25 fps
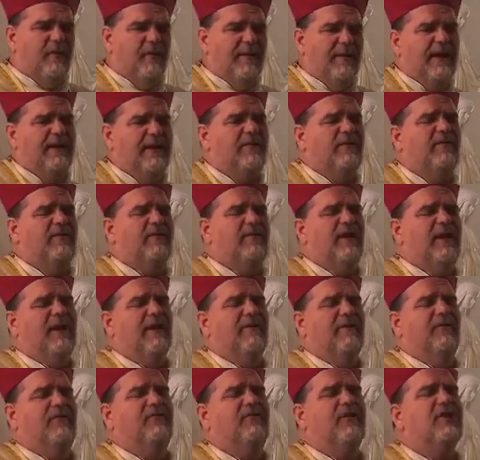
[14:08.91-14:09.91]
for man to see.
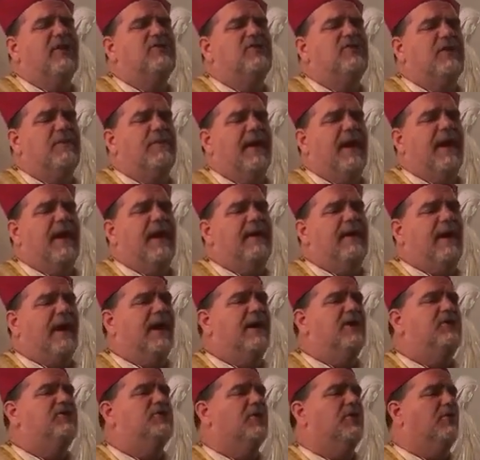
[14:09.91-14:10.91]
Of such a man
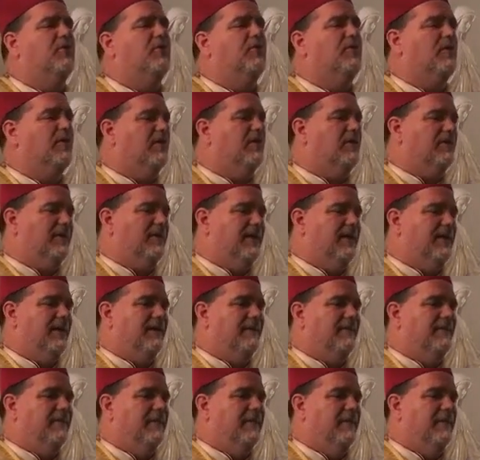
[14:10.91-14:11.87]
I shall glory.